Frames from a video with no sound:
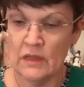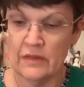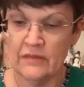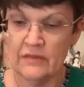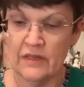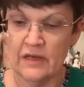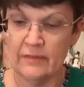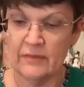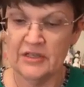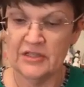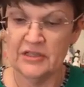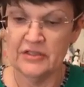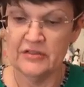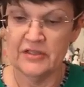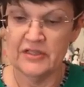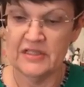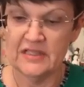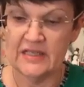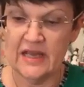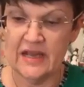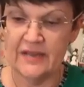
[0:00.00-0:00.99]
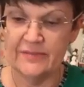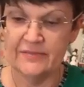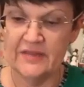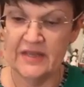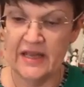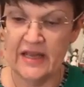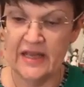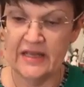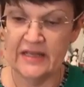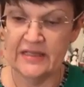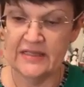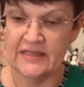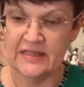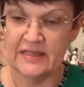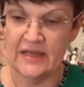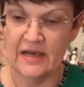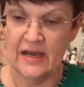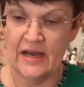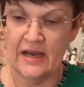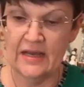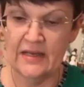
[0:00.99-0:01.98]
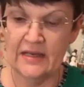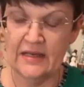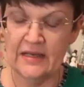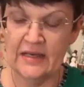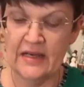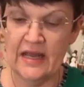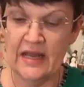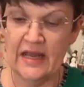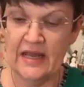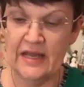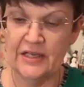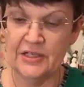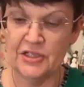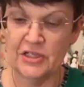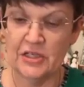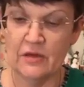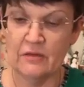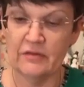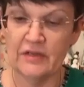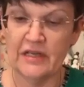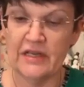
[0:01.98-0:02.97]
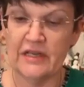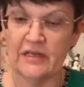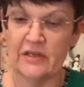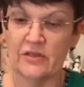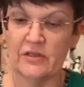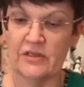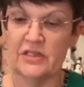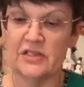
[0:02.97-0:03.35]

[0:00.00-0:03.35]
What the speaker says: And then I'm going to do the same thing. It's got an edge on here.